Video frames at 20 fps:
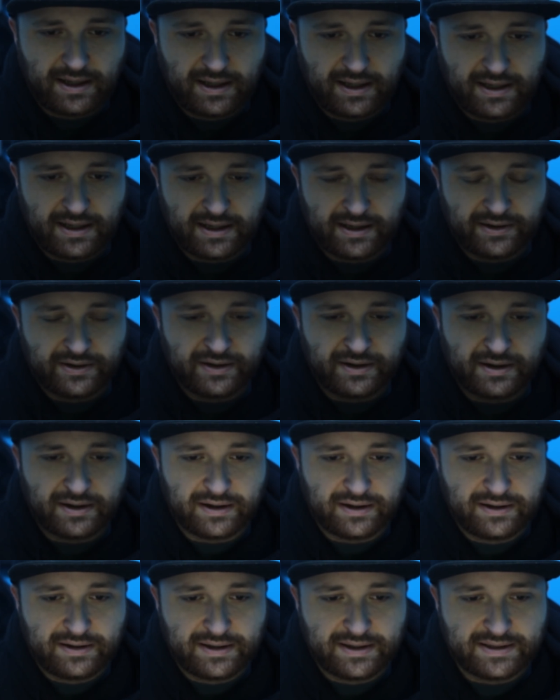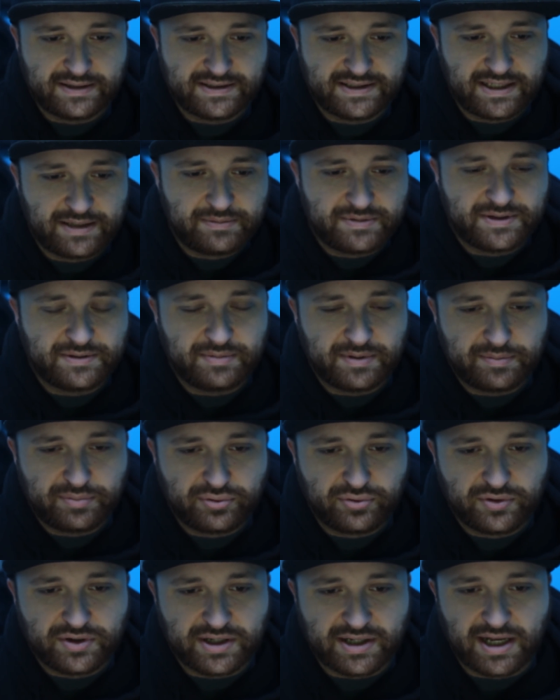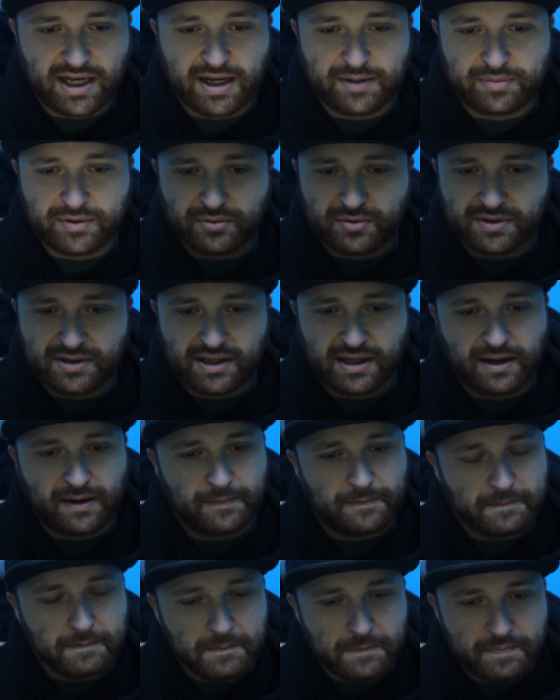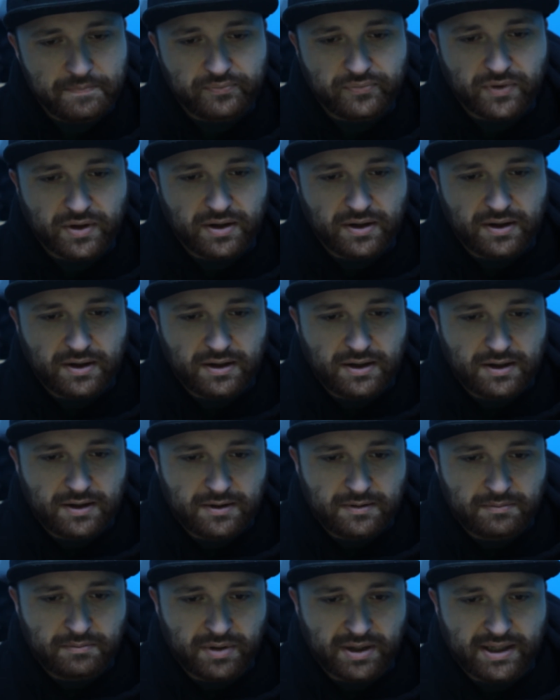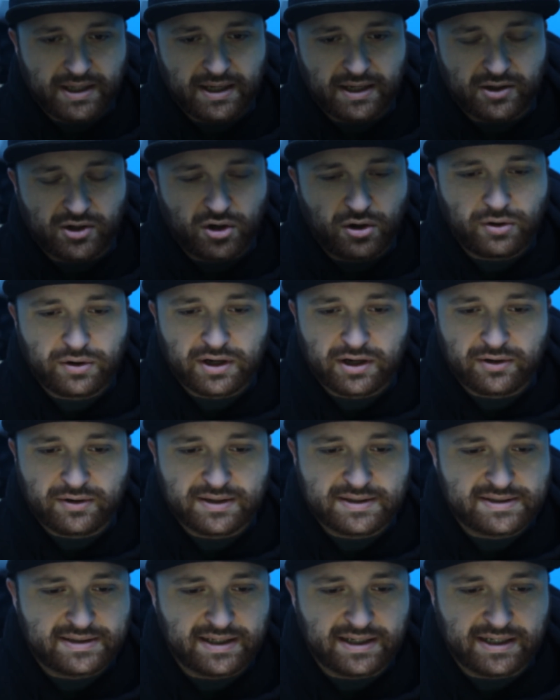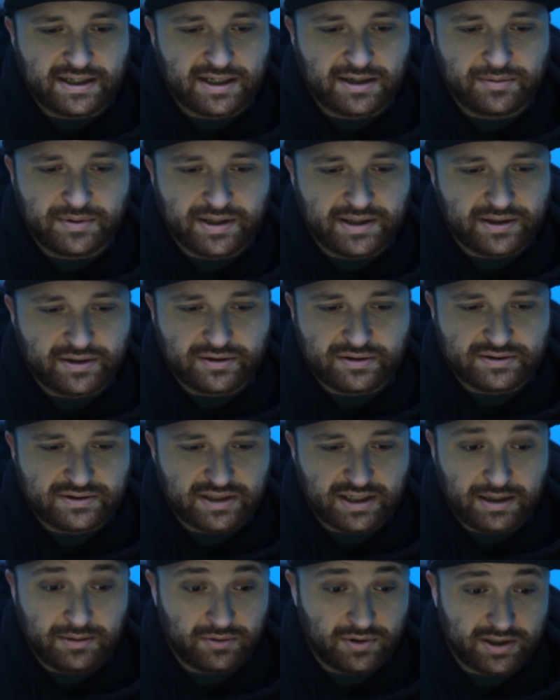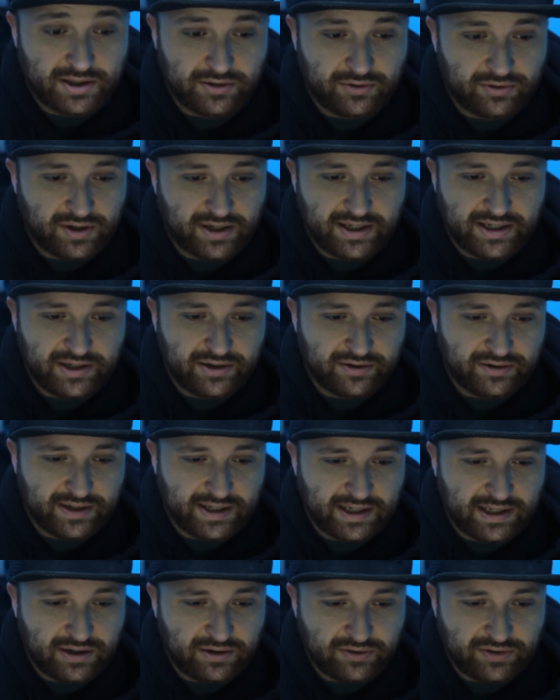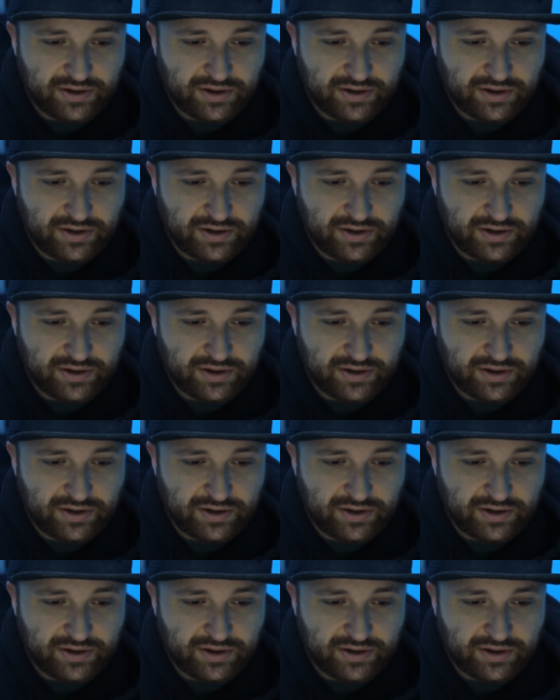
And he seems to be pretty happy with that. But yeah, cold air intake. I mean, I'm looking right here now.